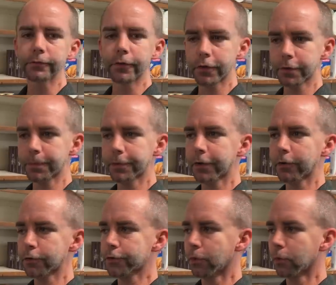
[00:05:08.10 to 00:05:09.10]
they, for this
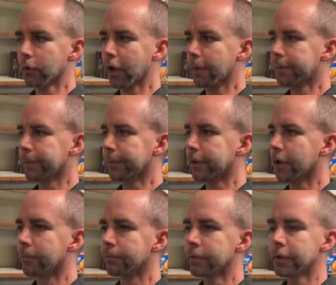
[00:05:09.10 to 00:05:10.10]
particular store, a lot of people
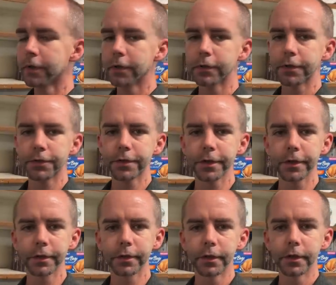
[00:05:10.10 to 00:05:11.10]
come to
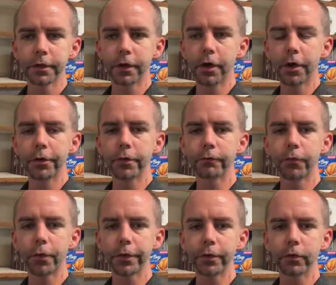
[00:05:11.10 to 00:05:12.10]
see the
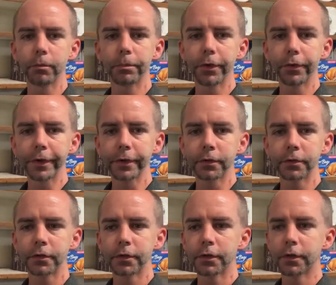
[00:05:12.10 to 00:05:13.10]
140 year old building
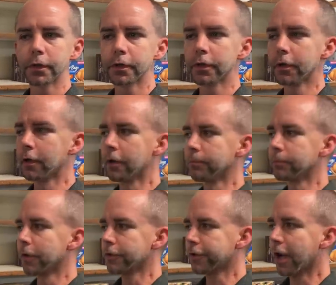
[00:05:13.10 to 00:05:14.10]

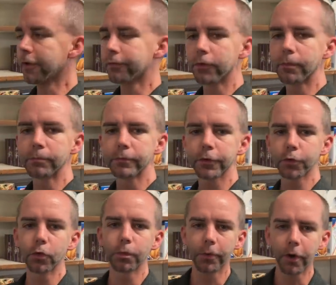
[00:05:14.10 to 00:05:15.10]
um, aside from the
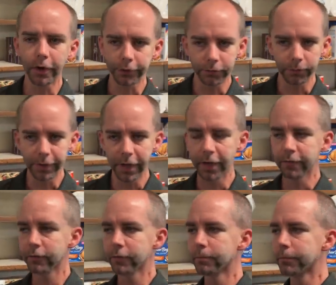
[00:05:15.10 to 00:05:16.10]
cool products that we
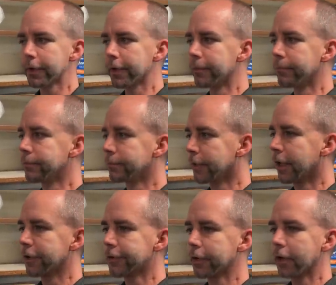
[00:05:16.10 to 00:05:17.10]
have. But um,
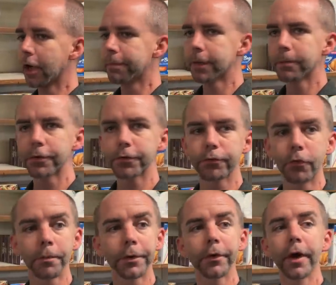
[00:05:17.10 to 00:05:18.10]
I see a lot of people just
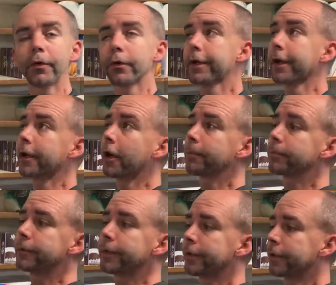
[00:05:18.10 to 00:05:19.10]
roaming around looking up,
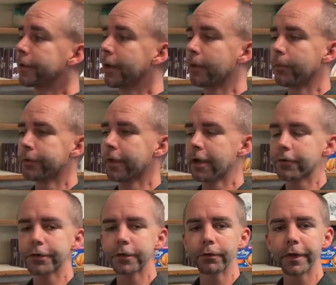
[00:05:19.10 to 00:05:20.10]
not without a
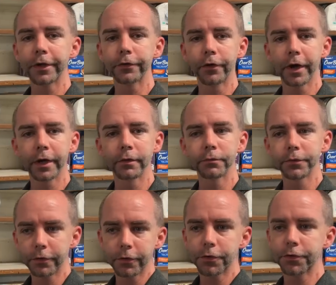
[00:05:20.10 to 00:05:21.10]
single thing in their hand,
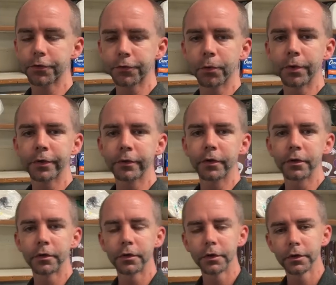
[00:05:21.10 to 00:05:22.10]
so they're just enjoying the,
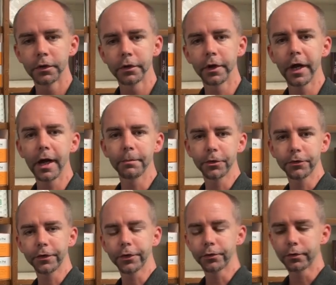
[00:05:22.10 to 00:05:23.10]
the
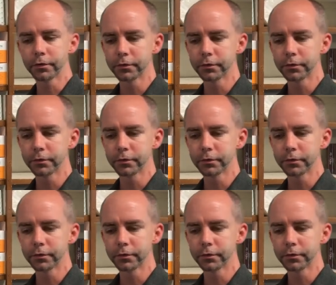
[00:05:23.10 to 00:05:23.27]
atmosphere.